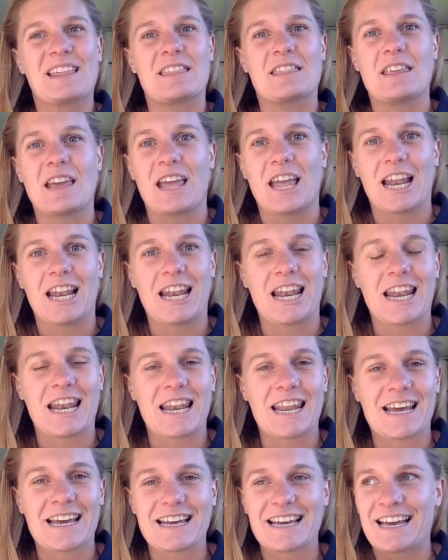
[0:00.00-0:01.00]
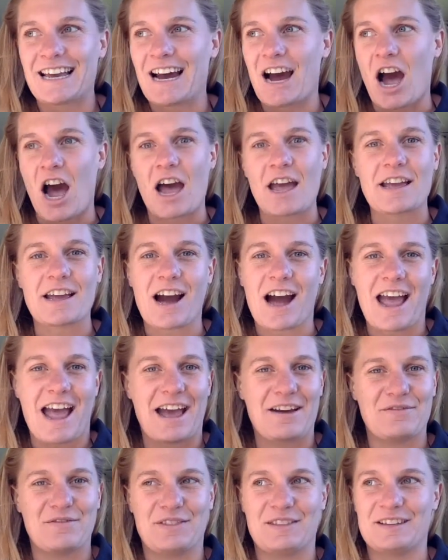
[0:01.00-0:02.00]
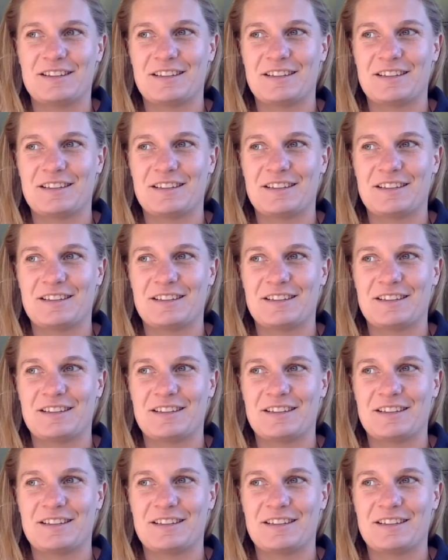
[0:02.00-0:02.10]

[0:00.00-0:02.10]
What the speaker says: then I have